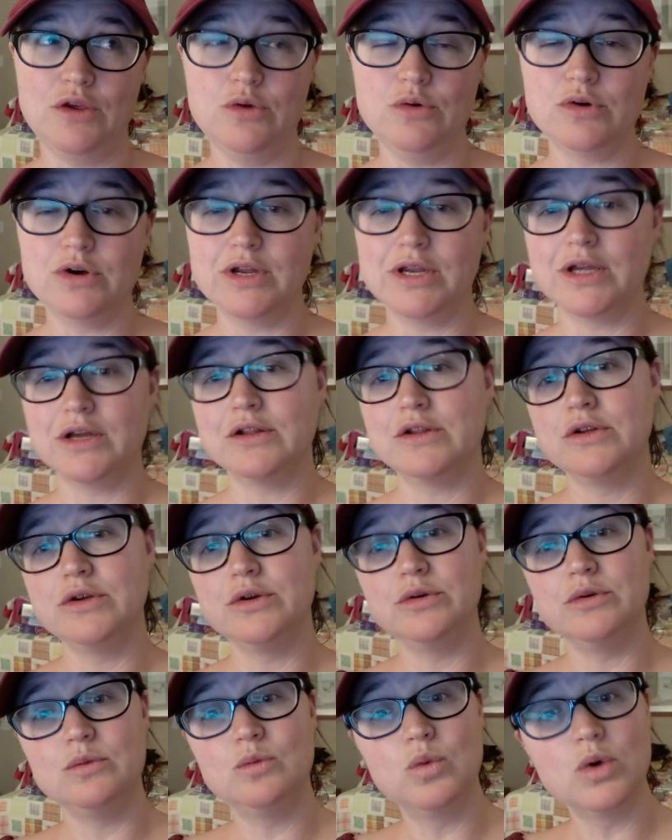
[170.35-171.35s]
You could
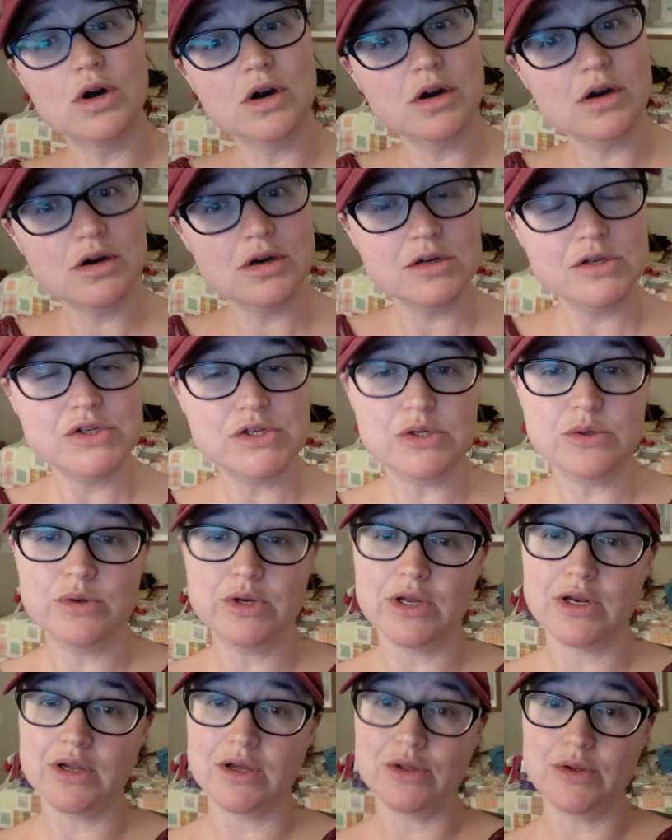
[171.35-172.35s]
include words, you
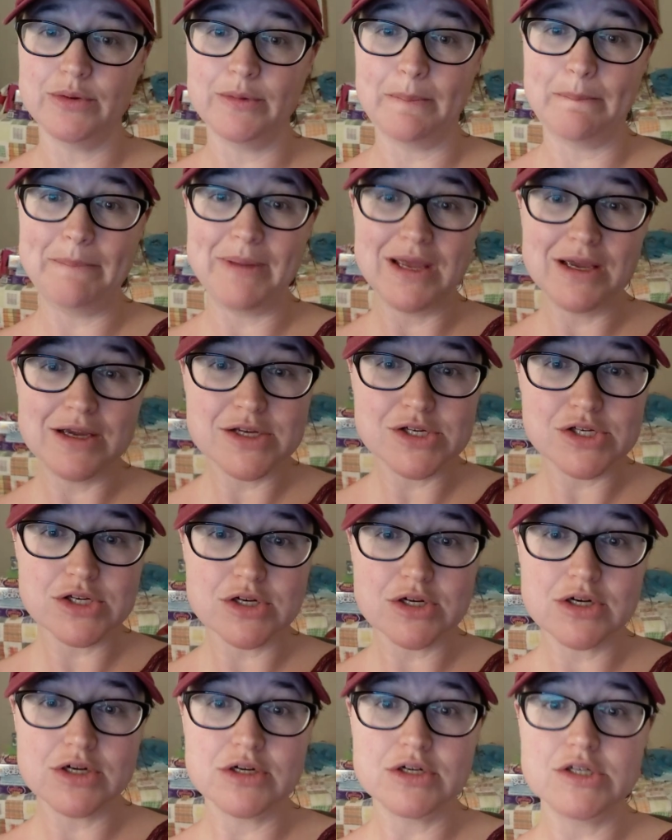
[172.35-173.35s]
could include
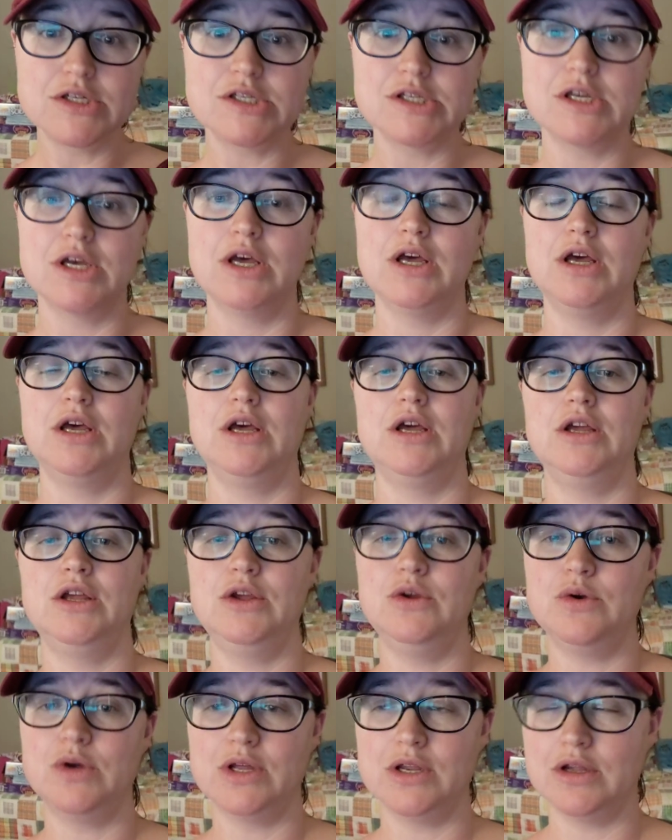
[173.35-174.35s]
pictures,
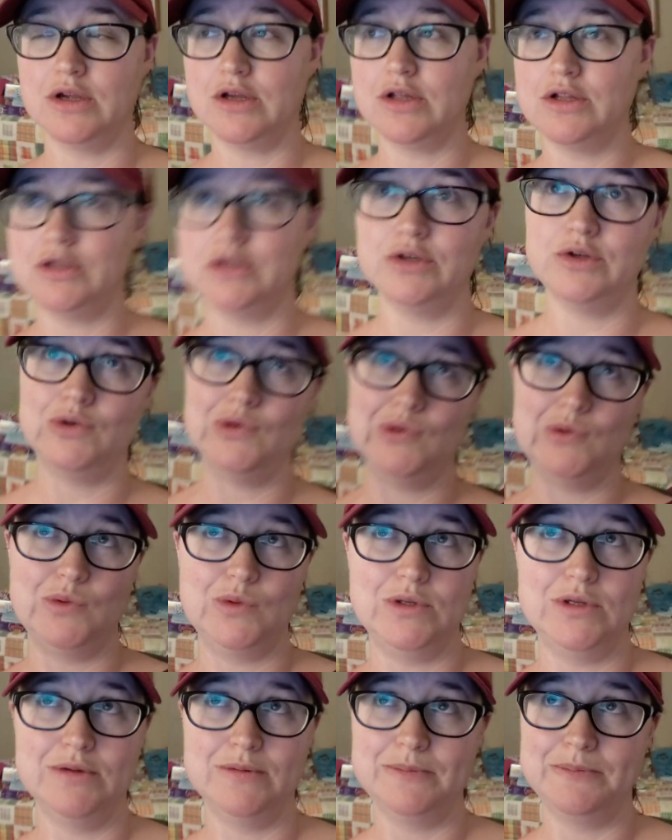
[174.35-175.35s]
you could
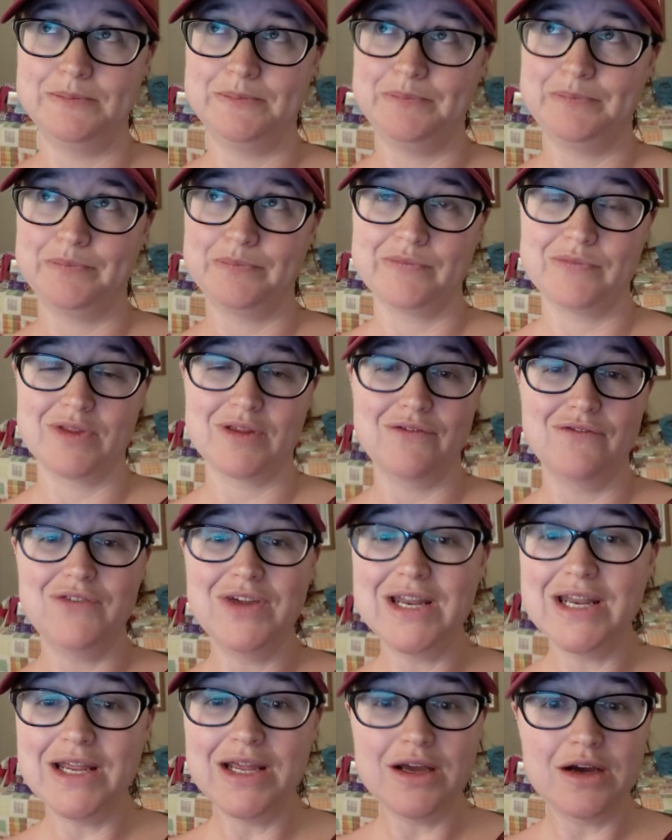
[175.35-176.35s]
include
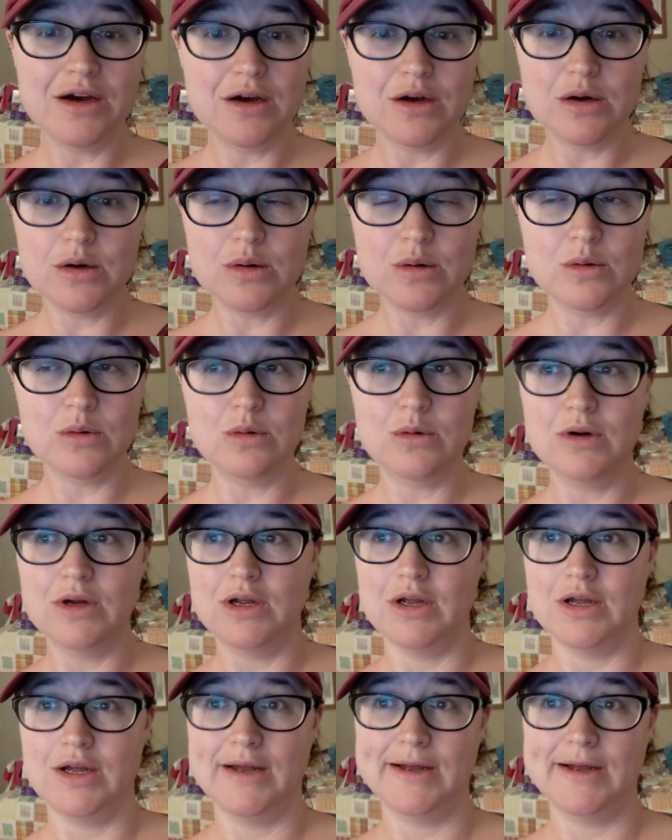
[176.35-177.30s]
video.